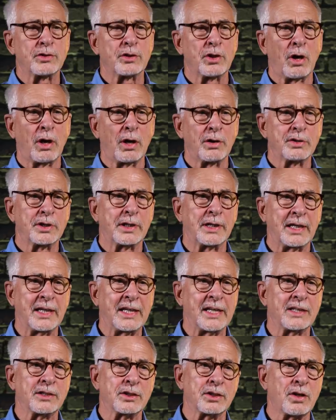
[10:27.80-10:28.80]
charge
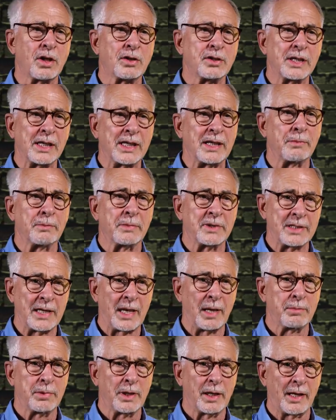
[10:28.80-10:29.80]
gets, starts to get
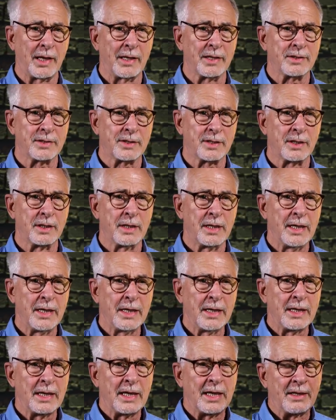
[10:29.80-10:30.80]
metabolized
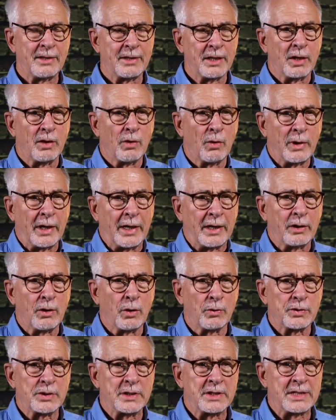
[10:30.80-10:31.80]
you know, it
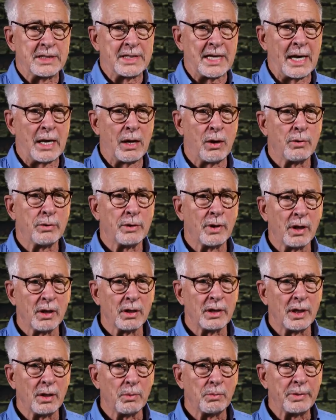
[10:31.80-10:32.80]
goes down a
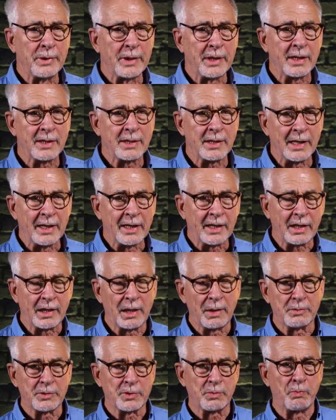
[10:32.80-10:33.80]
little bit and it
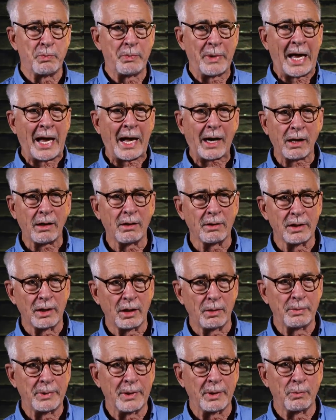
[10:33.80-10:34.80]
comes back a
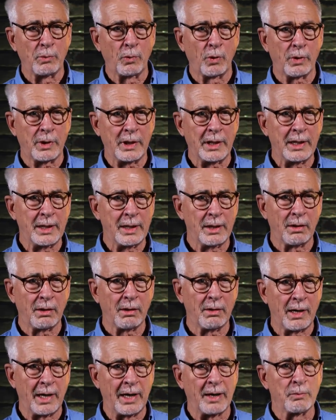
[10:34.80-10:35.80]
little bit more
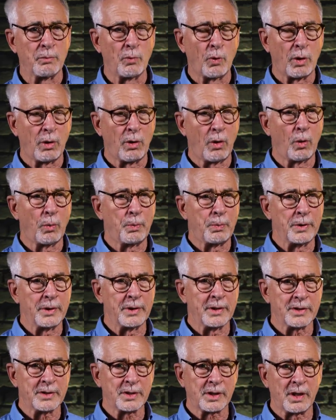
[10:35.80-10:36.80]
here and more
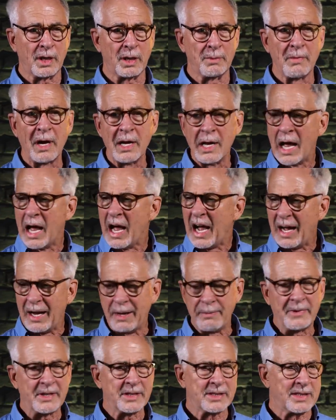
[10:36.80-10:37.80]
openness come. I
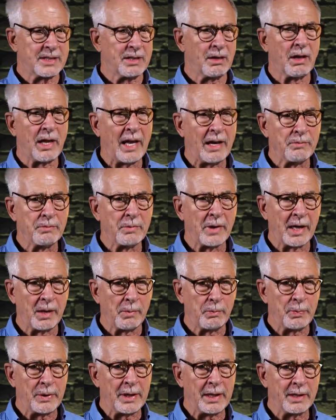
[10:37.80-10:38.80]
may still have my
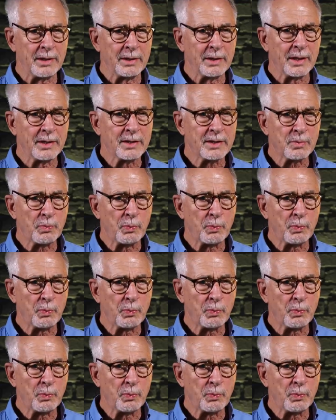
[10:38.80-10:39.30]
opinions,